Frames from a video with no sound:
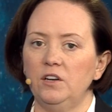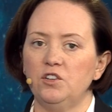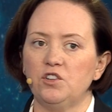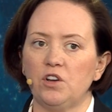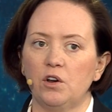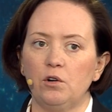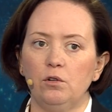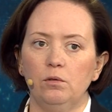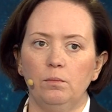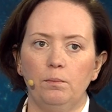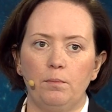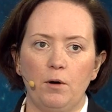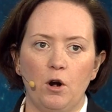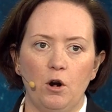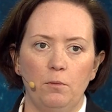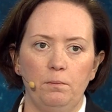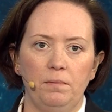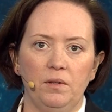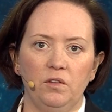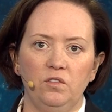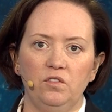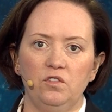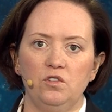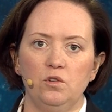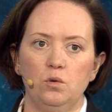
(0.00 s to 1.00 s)
general
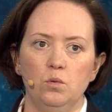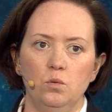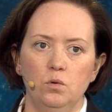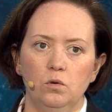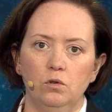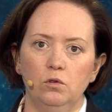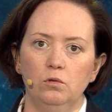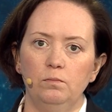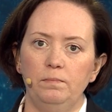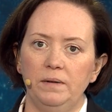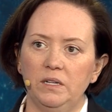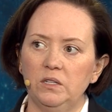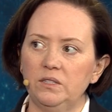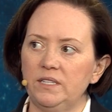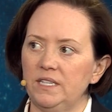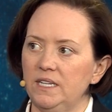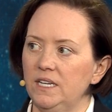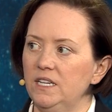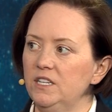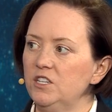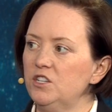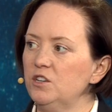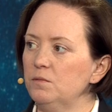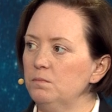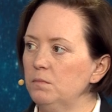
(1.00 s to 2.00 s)
purpose tool built
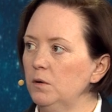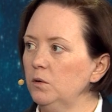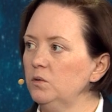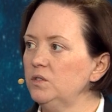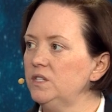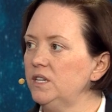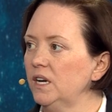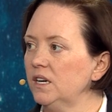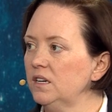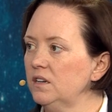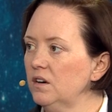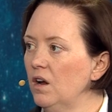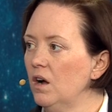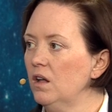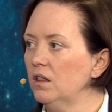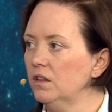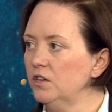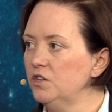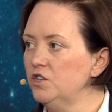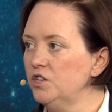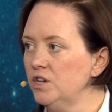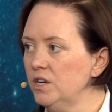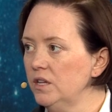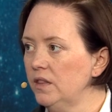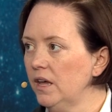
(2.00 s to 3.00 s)
into most
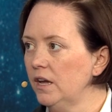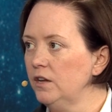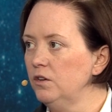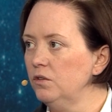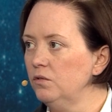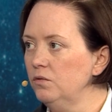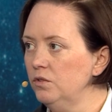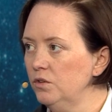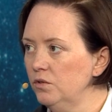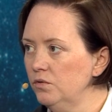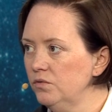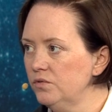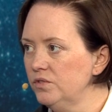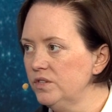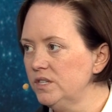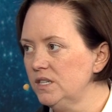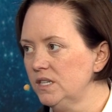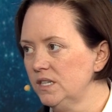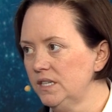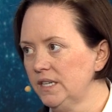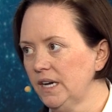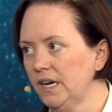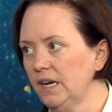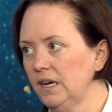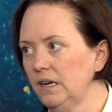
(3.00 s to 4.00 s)
technology that you use
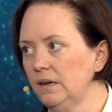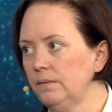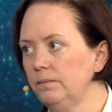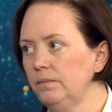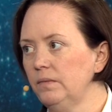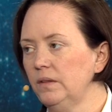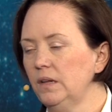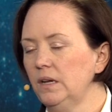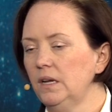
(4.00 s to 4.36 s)
today.